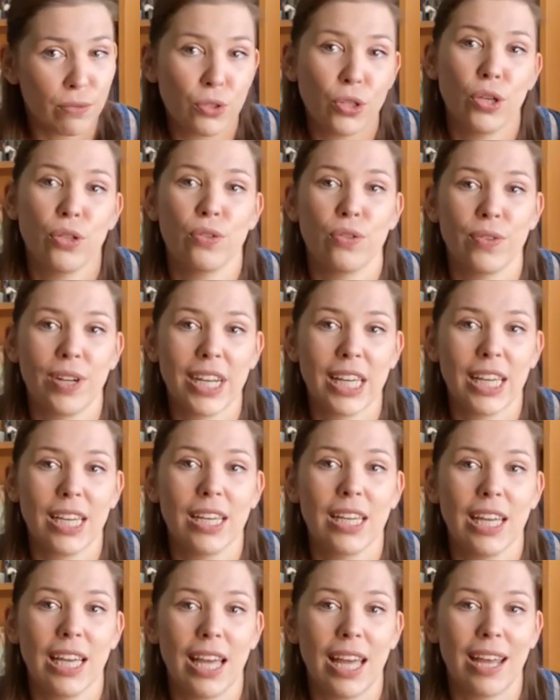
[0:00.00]
shows already
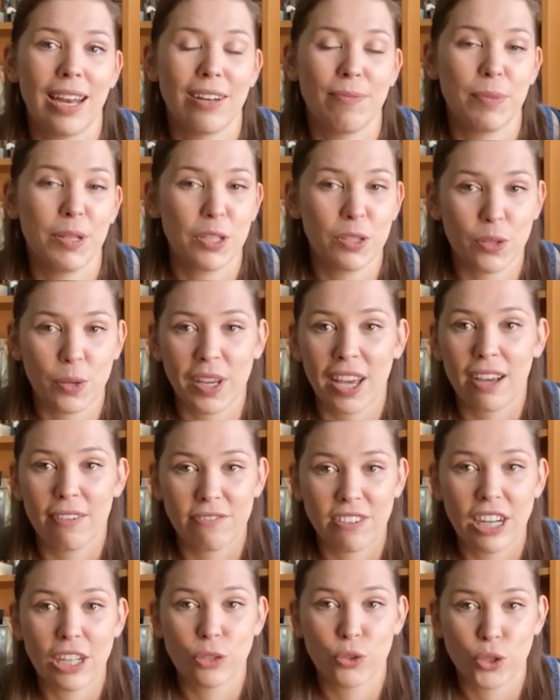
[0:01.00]
and been doing our
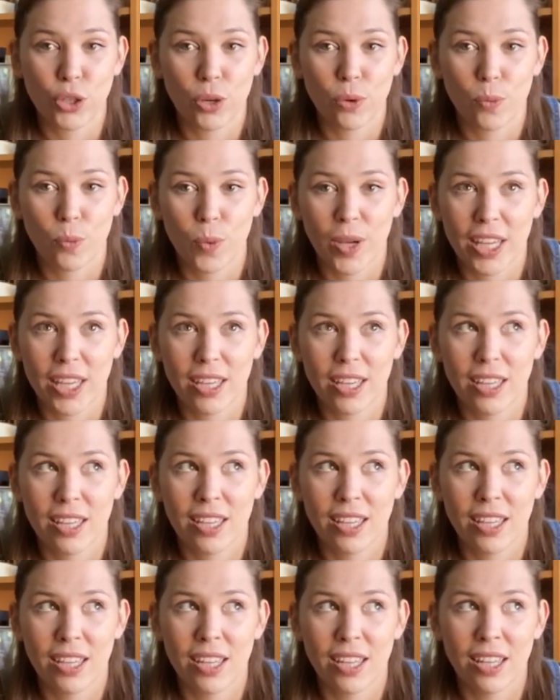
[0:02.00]
final show week
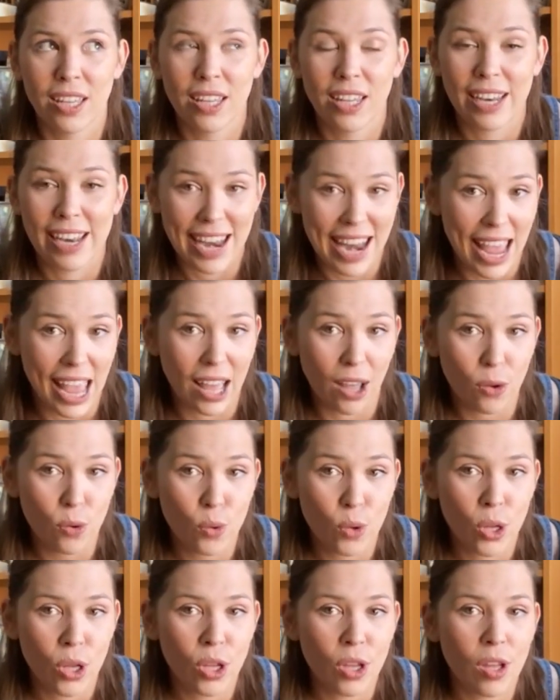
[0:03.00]
now.
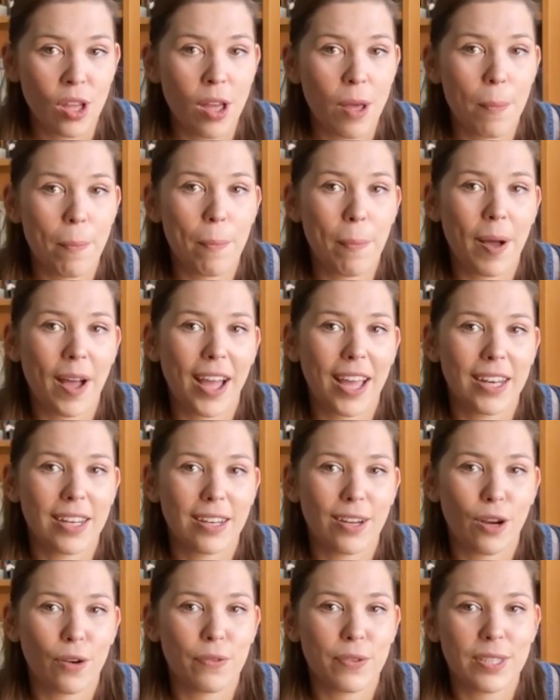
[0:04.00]
But
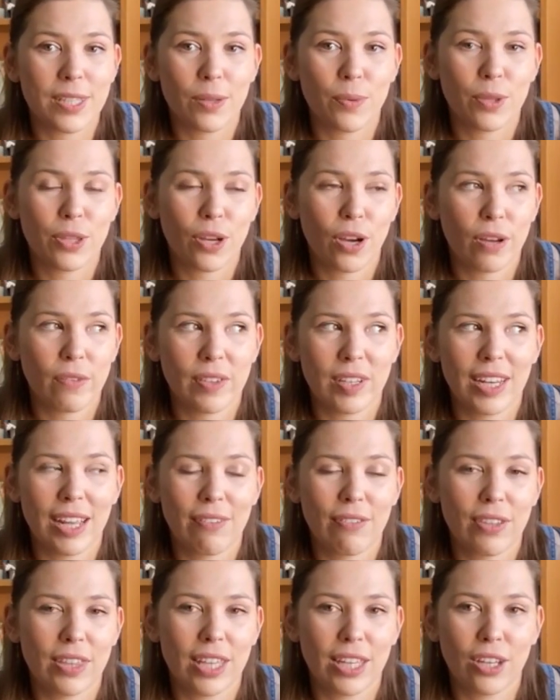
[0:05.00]
obviously with COVID,
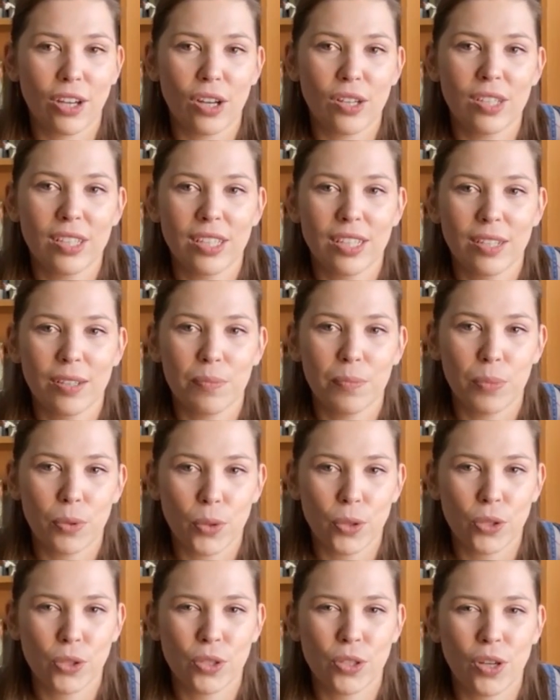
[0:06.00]
everything got
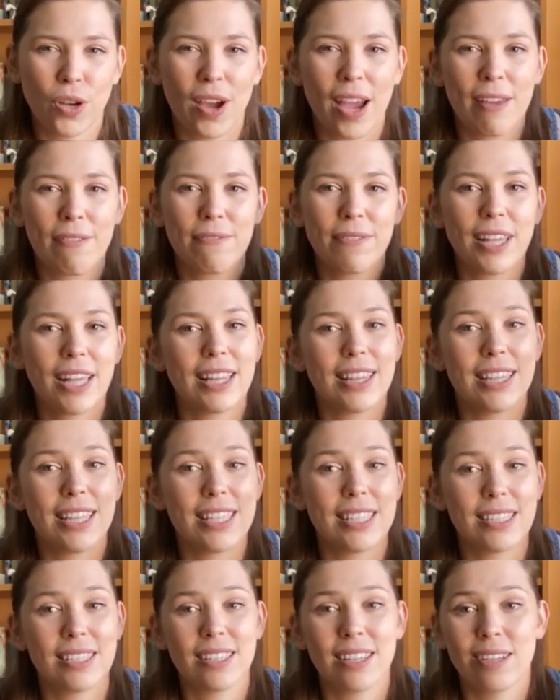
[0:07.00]
pushed. So I feel like
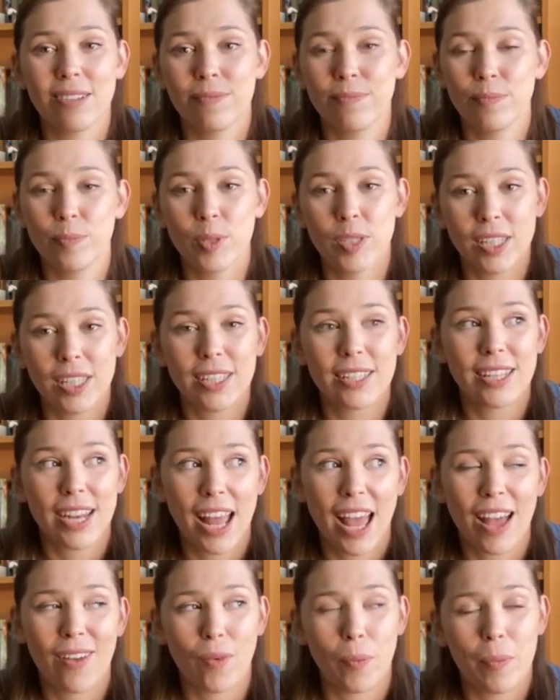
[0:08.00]
this Priscilla's gonna
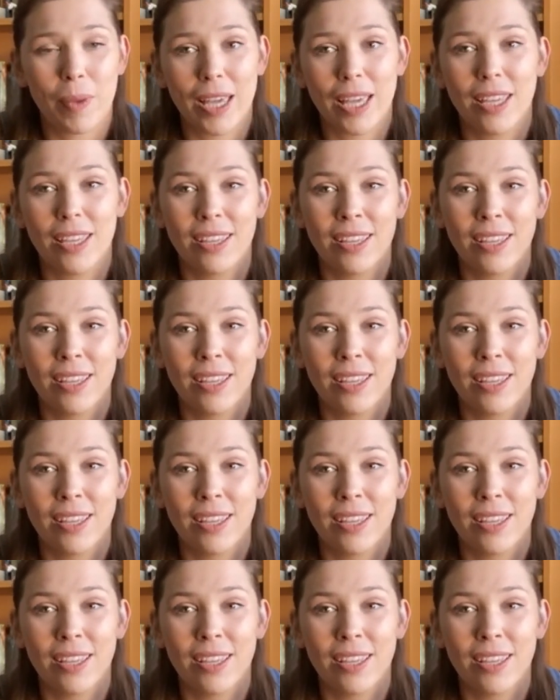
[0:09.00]
have a big